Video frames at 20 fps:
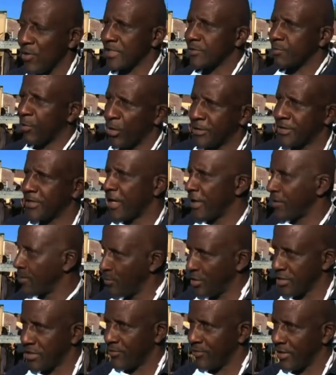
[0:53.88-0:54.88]
his
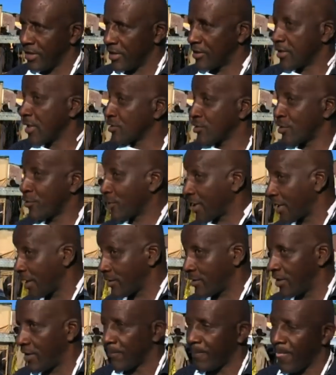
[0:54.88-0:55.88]
constituents and
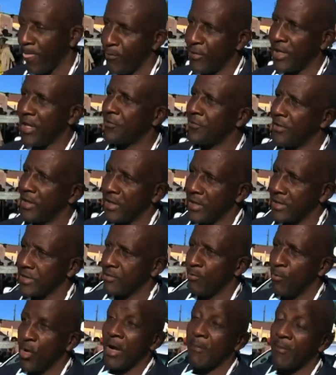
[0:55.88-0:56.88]
served the
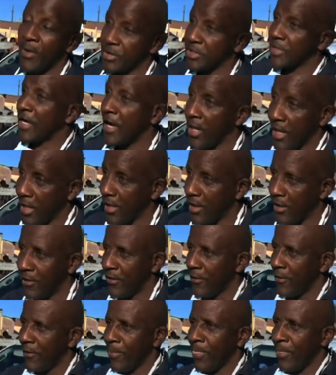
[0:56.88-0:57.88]
constituency
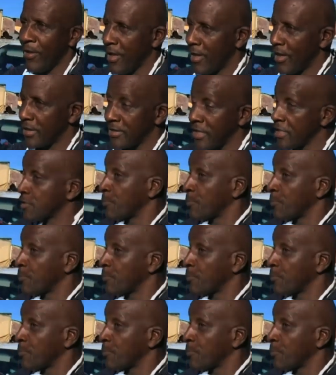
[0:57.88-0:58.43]
diligently.